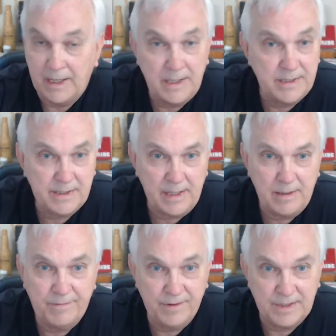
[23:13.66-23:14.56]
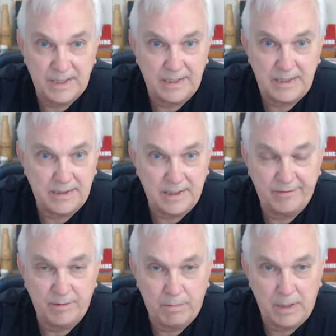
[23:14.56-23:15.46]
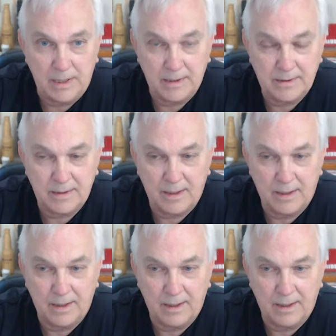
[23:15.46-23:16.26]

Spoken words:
and then sell them for $67?